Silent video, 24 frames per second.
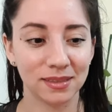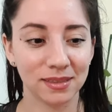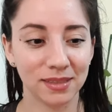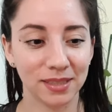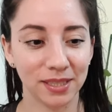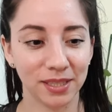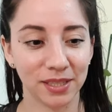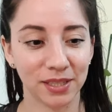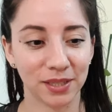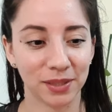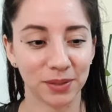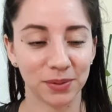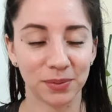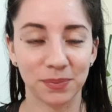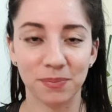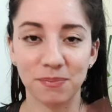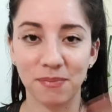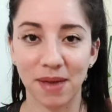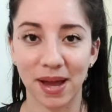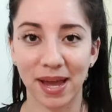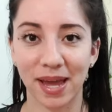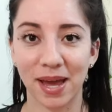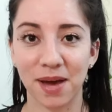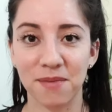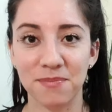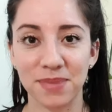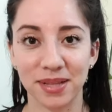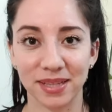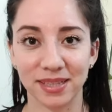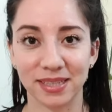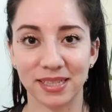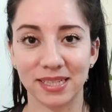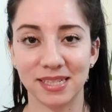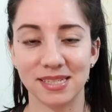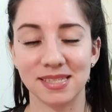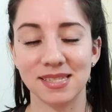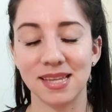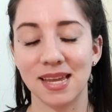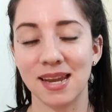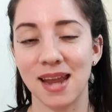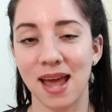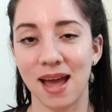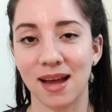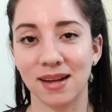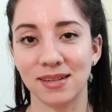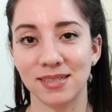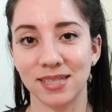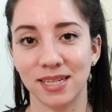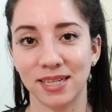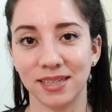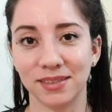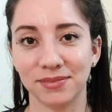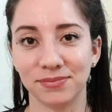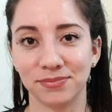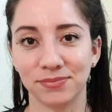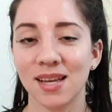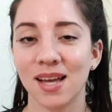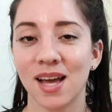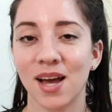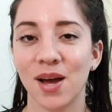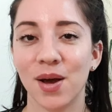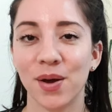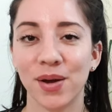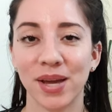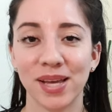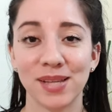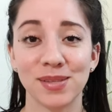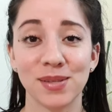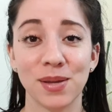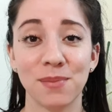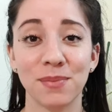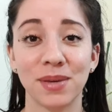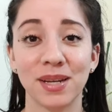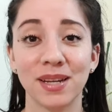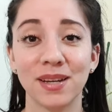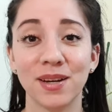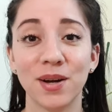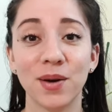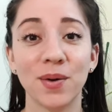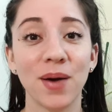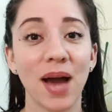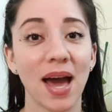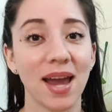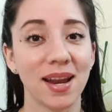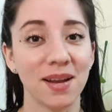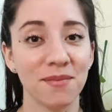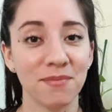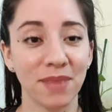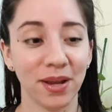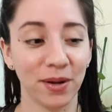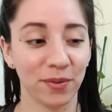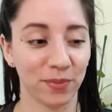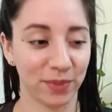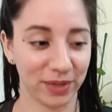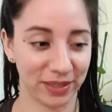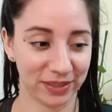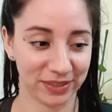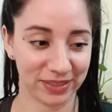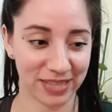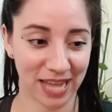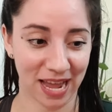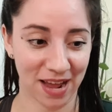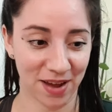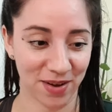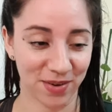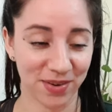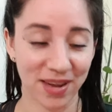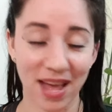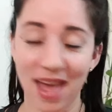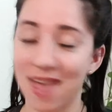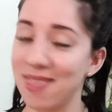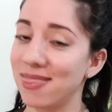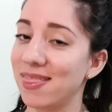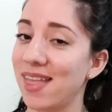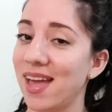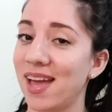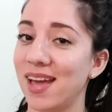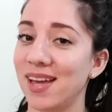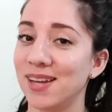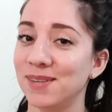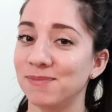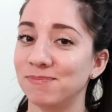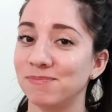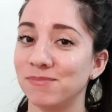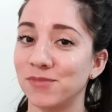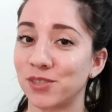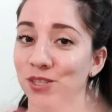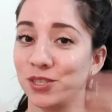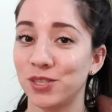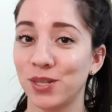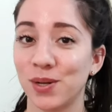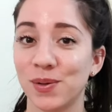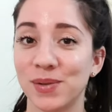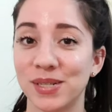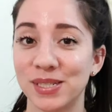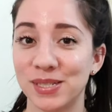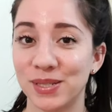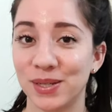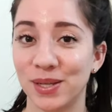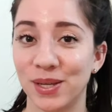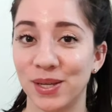you know, my abilities in acting. Okay, so I'm gonna go edit my reel now and then show it to